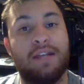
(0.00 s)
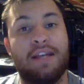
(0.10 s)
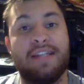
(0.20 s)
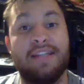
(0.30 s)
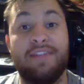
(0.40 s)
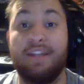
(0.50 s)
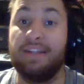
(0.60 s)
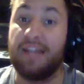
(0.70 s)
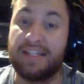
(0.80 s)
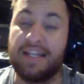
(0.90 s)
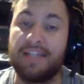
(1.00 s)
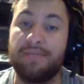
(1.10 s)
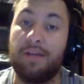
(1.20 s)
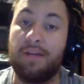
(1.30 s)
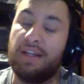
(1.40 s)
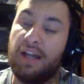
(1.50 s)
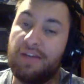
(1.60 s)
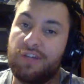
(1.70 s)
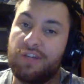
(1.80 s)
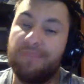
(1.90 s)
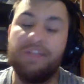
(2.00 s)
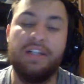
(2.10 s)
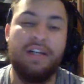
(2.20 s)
uh, seen the last announcement on my live stream,